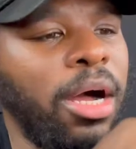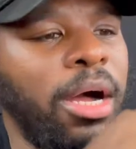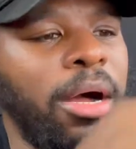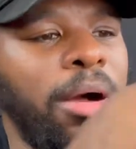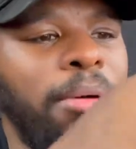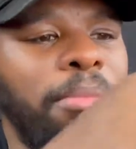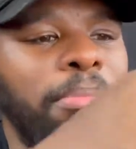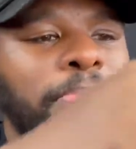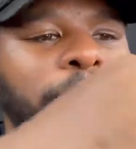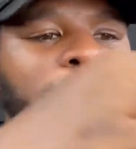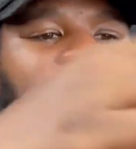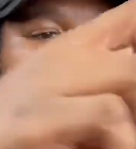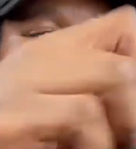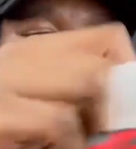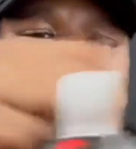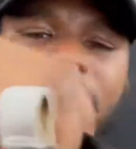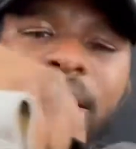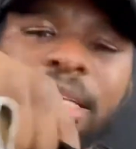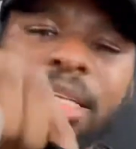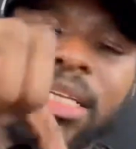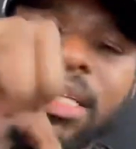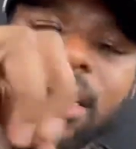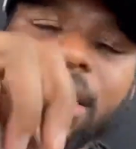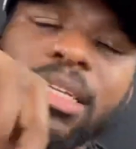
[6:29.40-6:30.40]

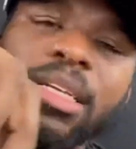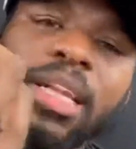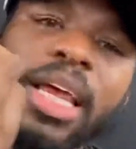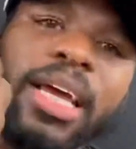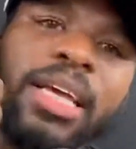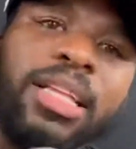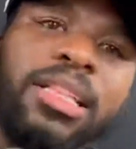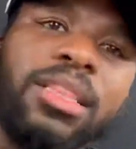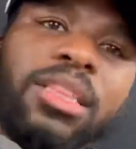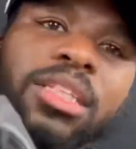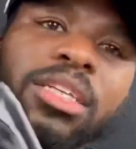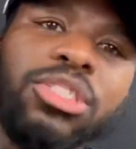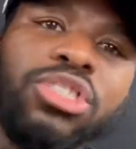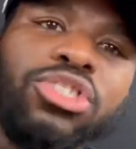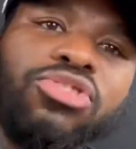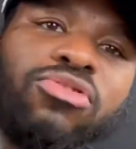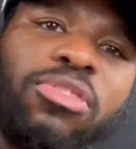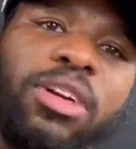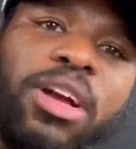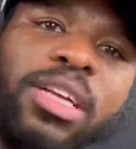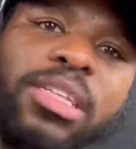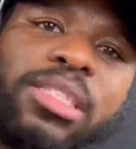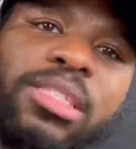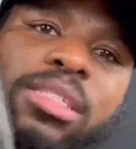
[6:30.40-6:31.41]
Basically like the
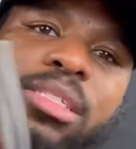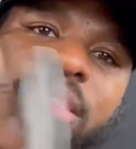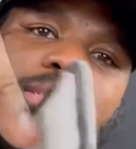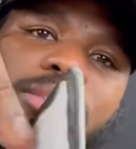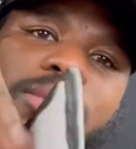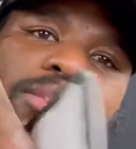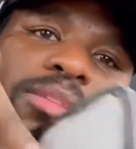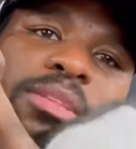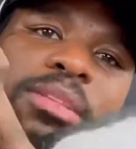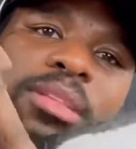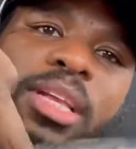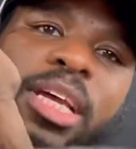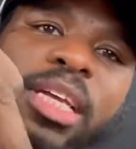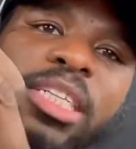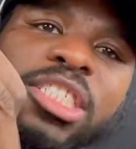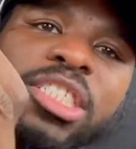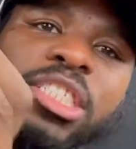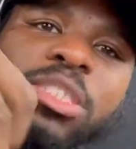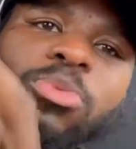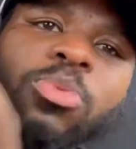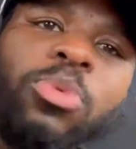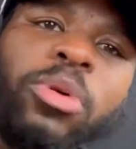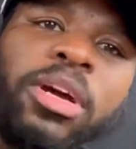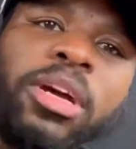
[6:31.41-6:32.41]
dress that she
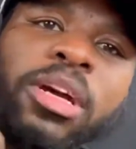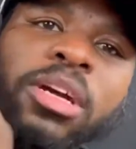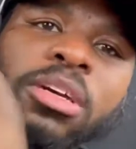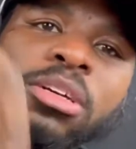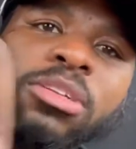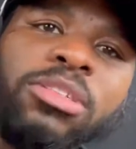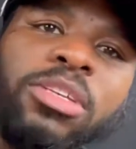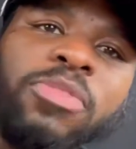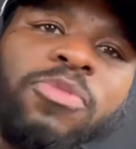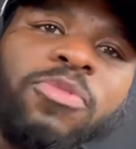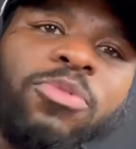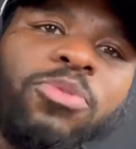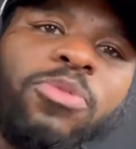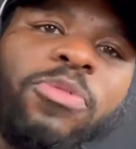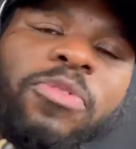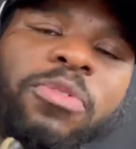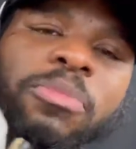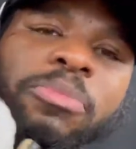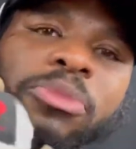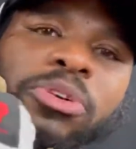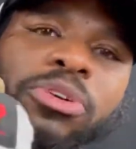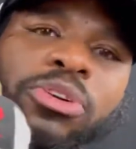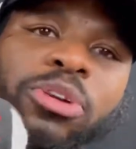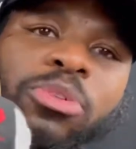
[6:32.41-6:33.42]
wears, if you're
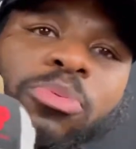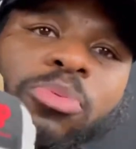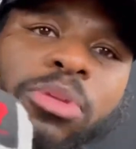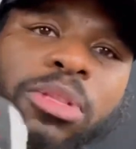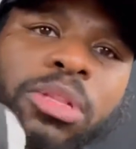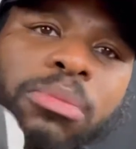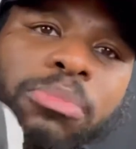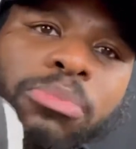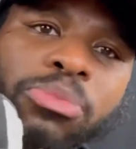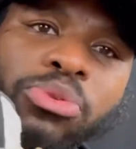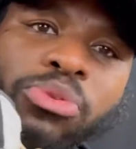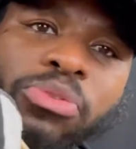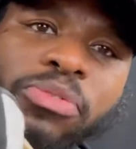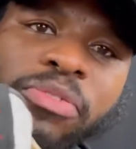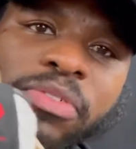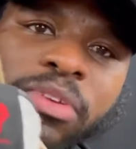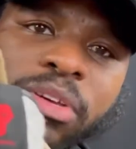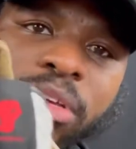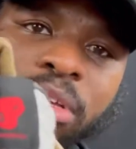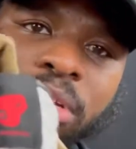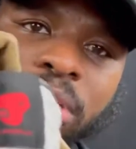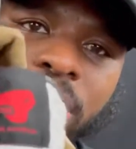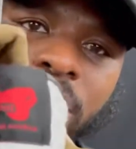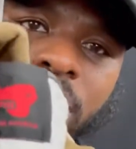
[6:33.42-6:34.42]
familiar with the
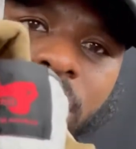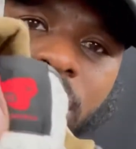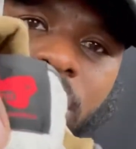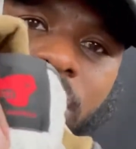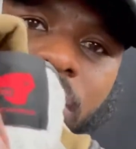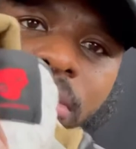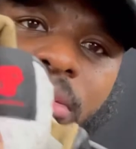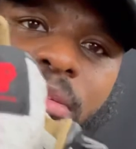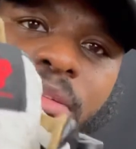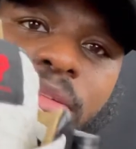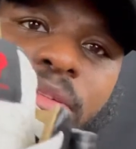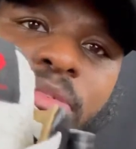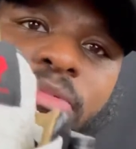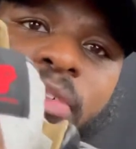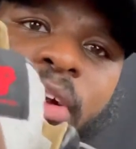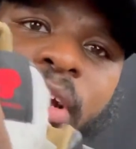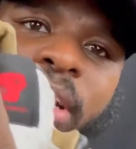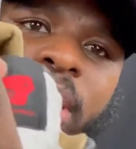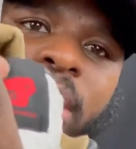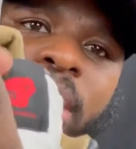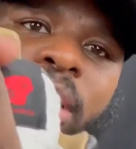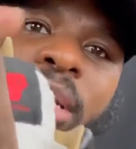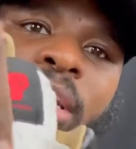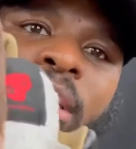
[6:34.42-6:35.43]
movie, right
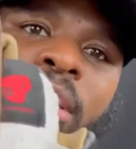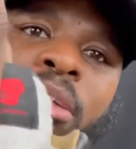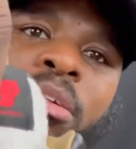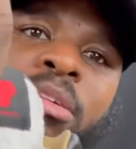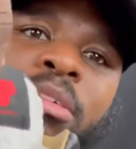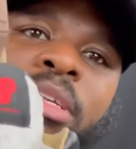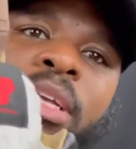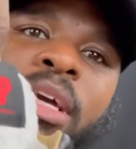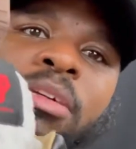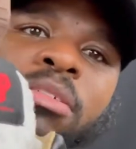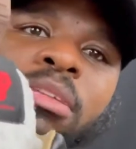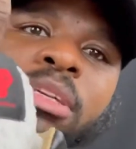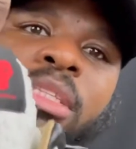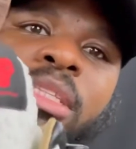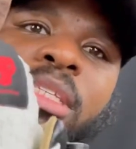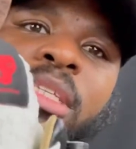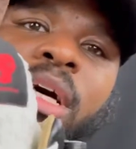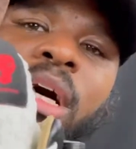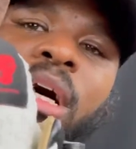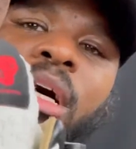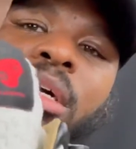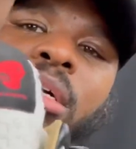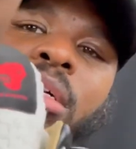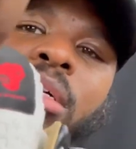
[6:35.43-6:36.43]
there down the tongue.